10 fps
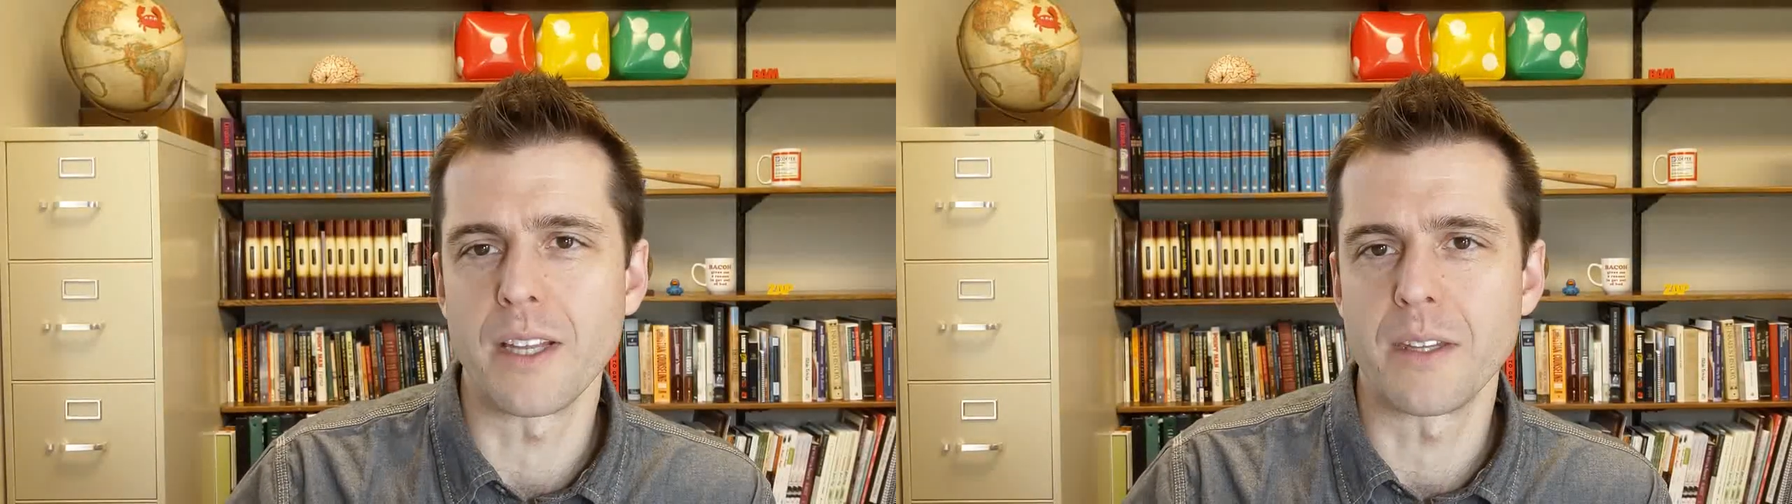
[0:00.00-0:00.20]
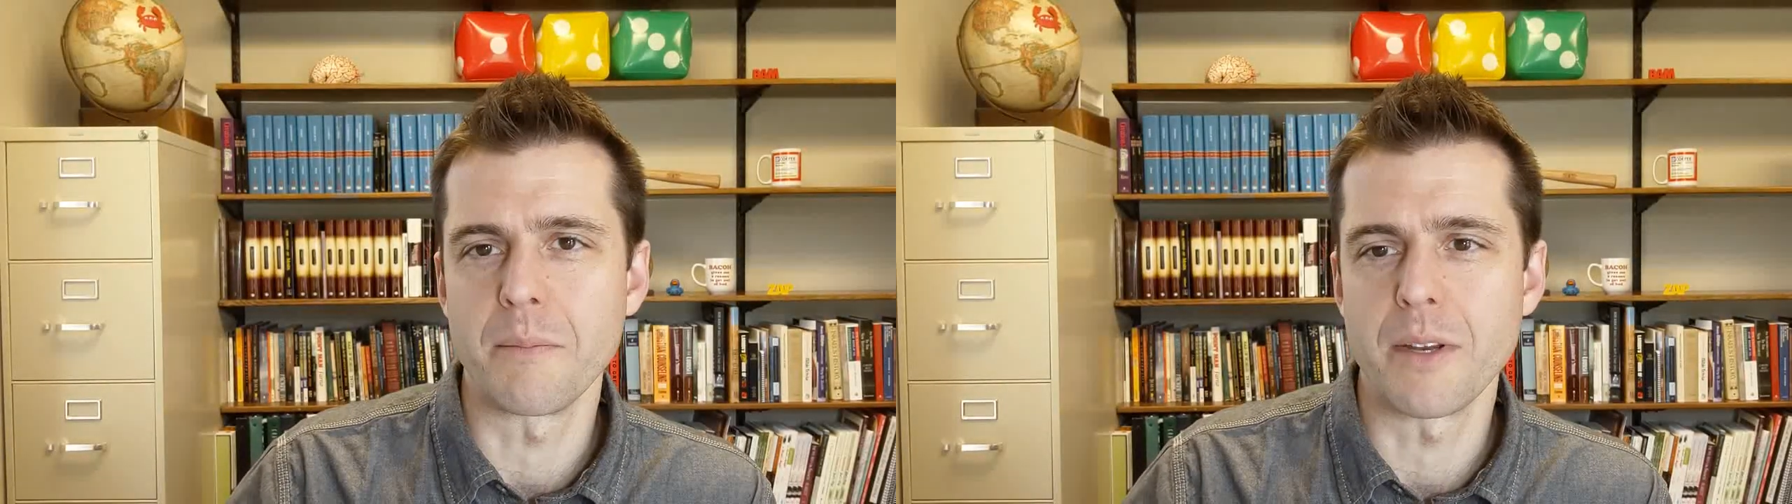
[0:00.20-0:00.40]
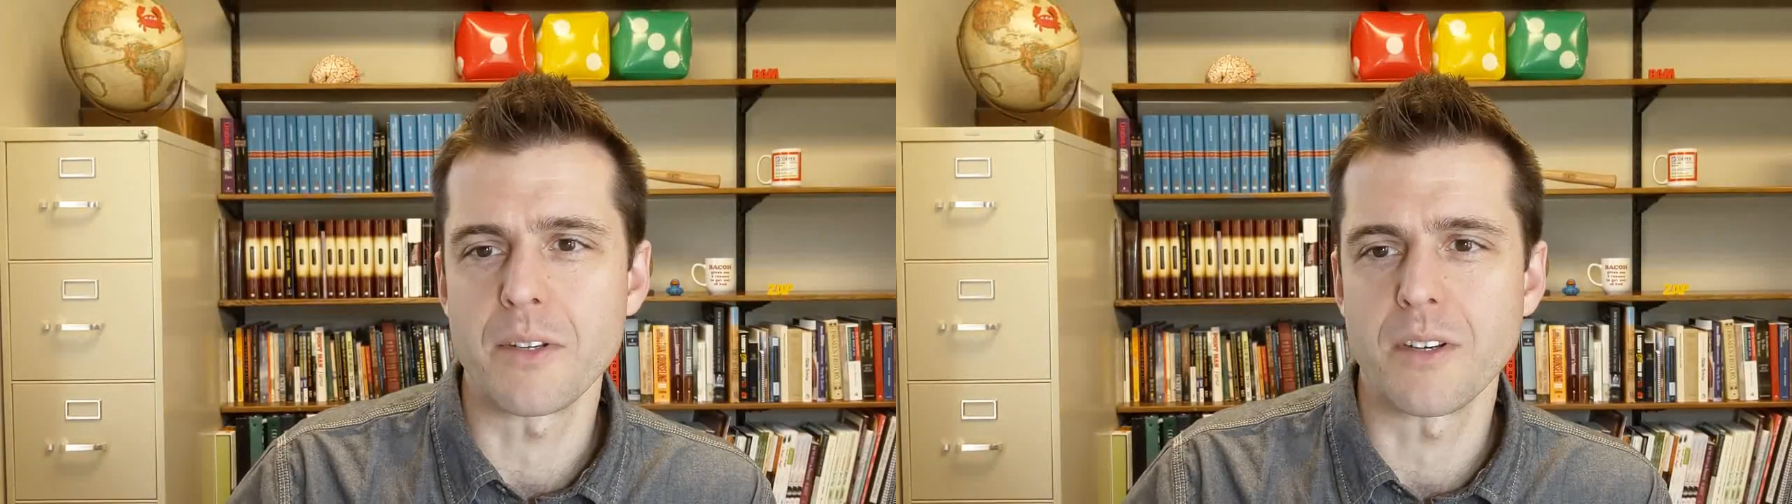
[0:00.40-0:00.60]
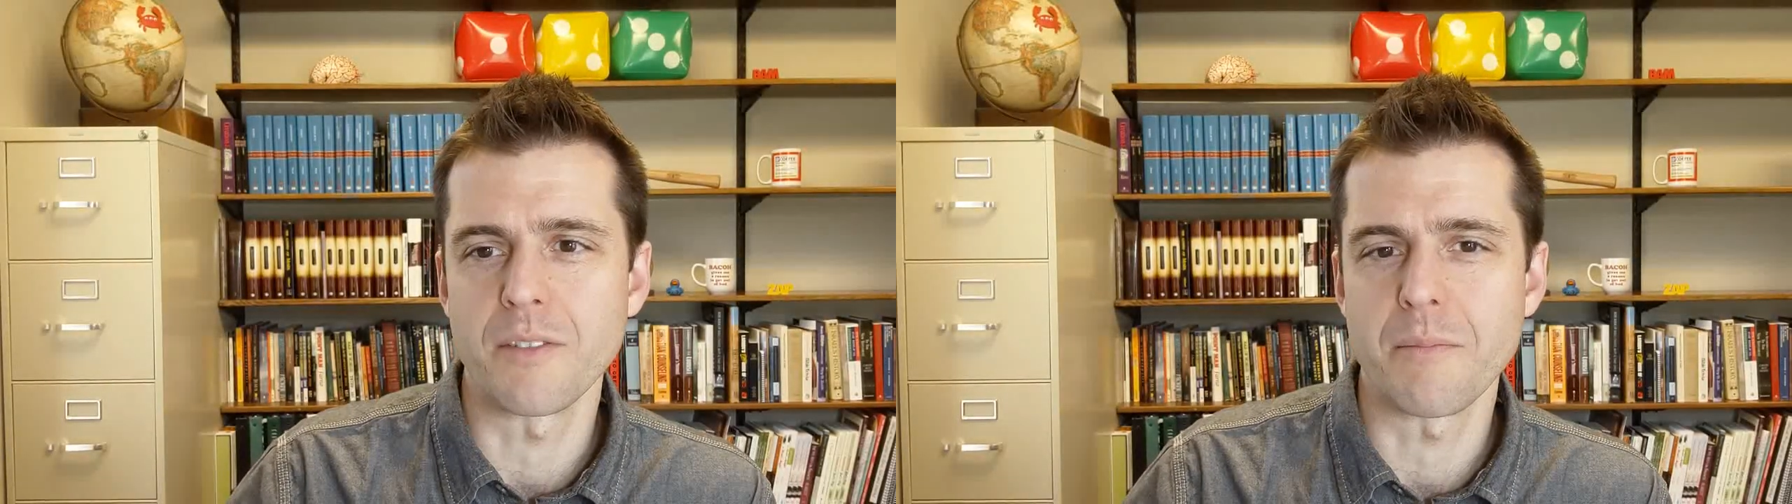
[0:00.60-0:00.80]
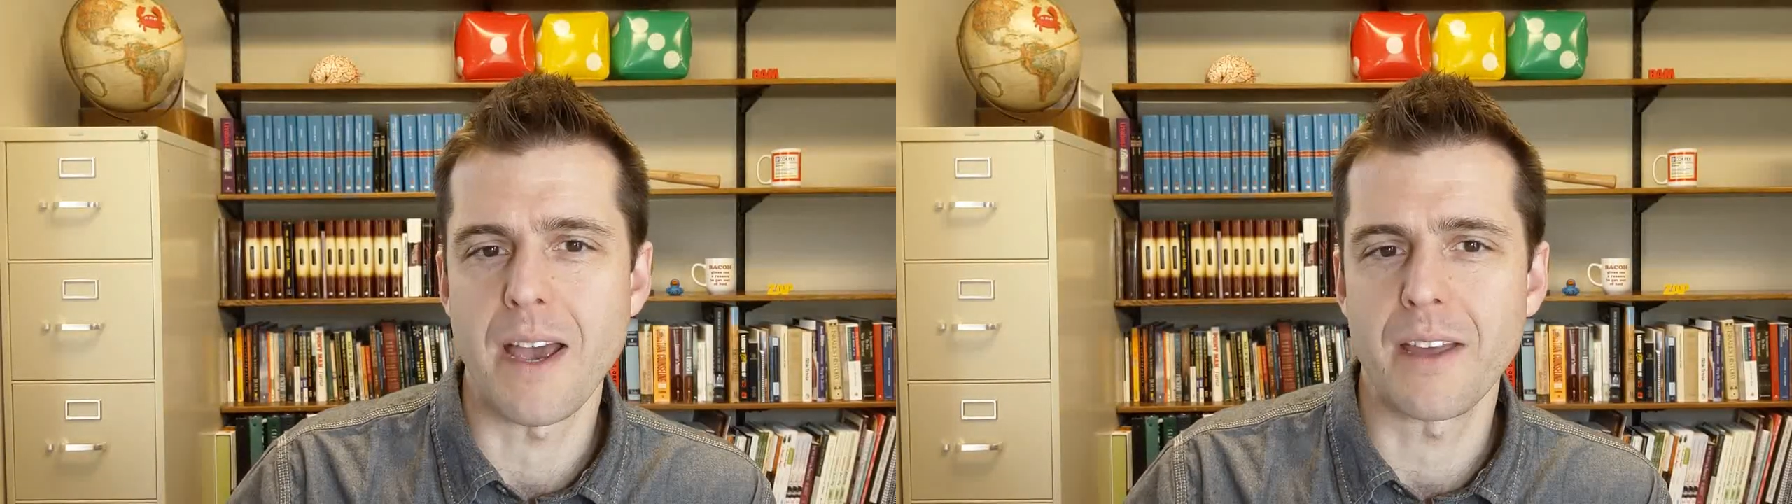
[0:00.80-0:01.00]
at the mention
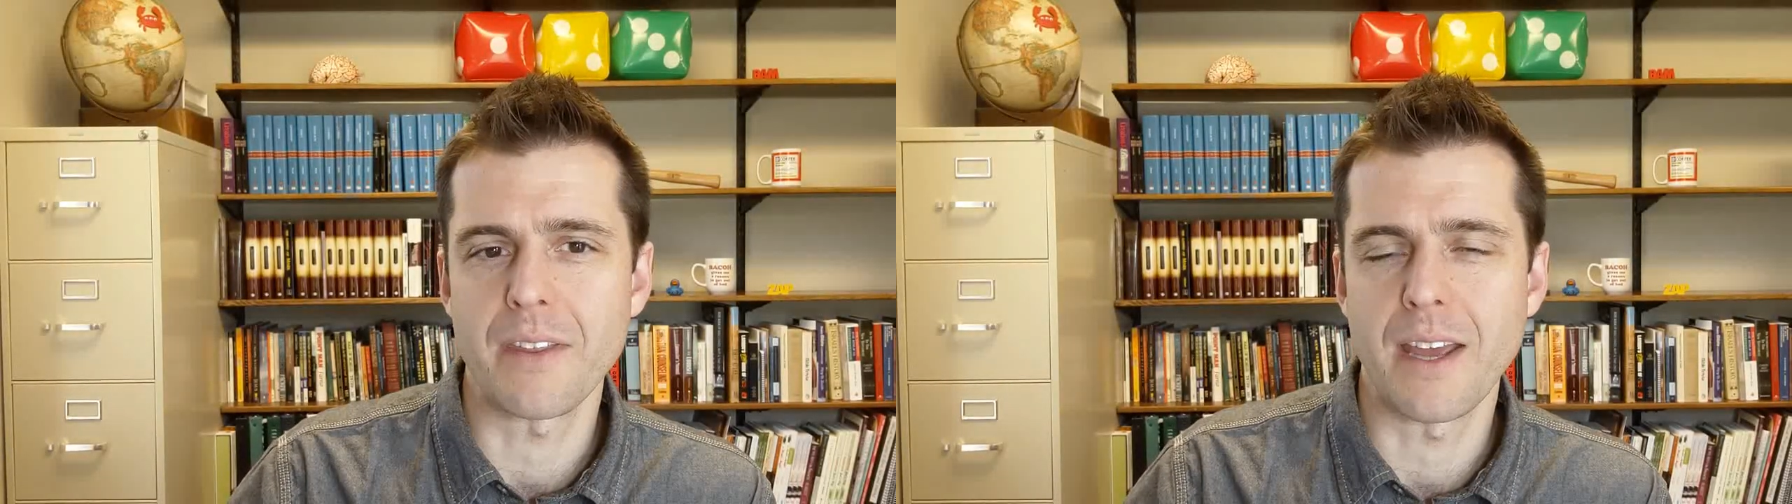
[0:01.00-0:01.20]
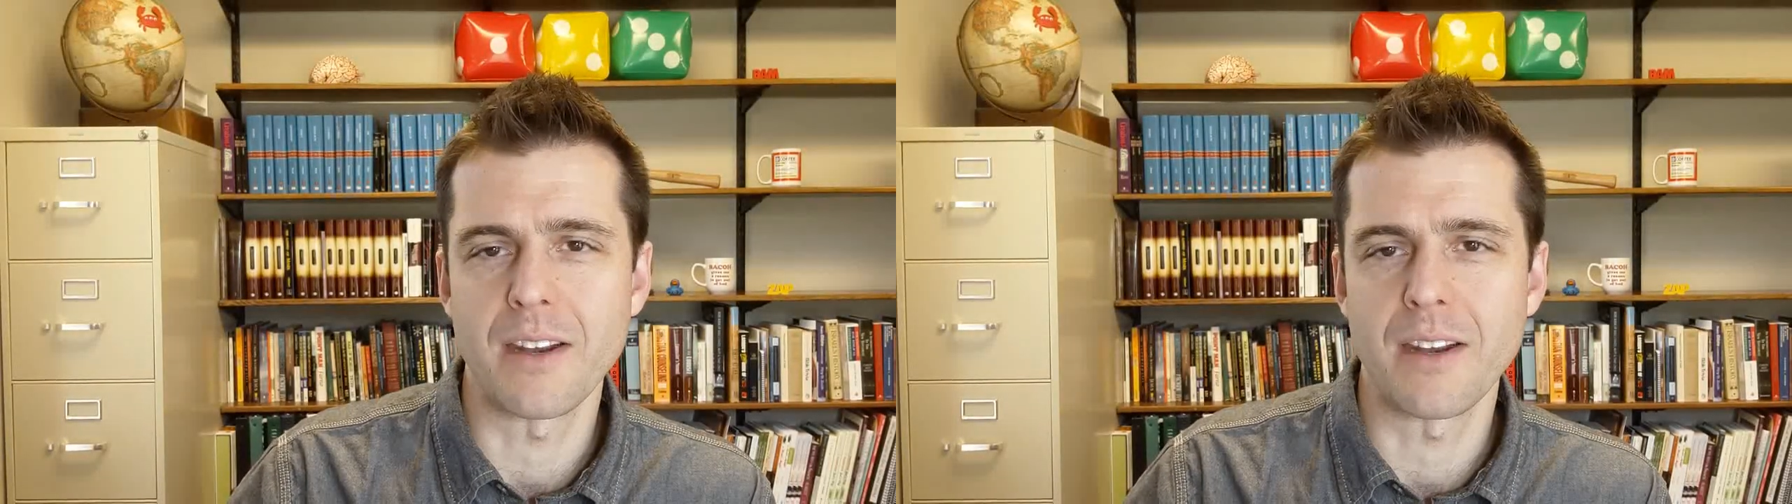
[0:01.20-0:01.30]
of math